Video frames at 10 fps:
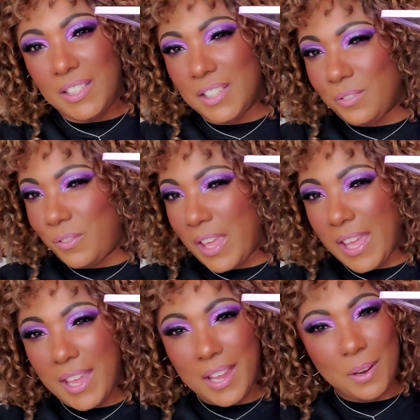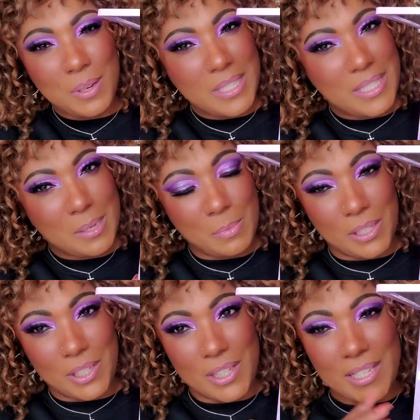look very
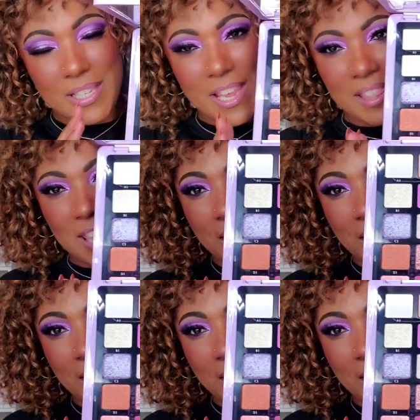similar. It's like